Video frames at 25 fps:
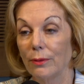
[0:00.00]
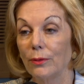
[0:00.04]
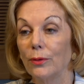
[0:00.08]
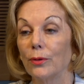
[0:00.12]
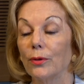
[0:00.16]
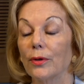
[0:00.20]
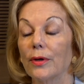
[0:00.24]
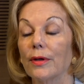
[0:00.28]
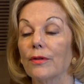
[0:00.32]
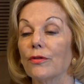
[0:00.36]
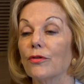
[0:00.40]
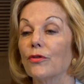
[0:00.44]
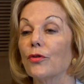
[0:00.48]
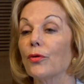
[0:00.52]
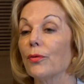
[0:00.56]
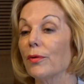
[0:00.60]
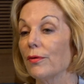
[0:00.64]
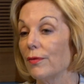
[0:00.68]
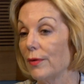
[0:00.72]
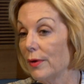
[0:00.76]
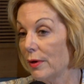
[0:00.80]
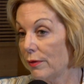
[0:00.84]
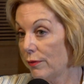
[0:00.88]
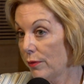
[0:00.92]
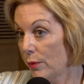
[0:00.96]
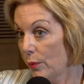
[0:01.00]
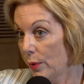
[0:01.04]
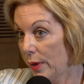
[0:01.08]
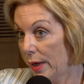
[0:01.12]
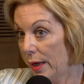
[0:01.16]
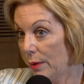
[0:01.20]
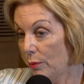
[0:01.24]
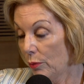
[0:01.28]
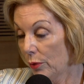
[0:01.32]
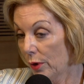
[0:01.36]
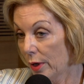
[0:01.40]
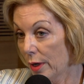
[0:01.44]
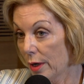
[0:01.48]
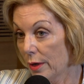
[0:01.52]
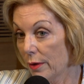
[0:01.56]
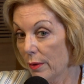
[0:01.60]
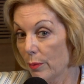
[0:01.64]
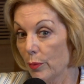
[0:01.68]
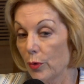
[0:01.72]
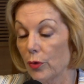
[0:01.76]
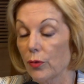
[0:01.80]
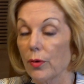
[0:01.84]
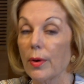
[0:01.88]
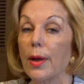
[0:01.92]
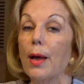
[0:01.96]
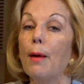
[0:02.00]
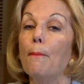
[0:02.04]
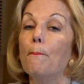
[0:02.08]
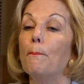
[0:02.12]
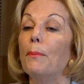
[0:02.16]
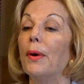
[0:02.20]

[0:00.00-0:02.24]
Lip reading: look, it's terrific if you want to go to the boardroom,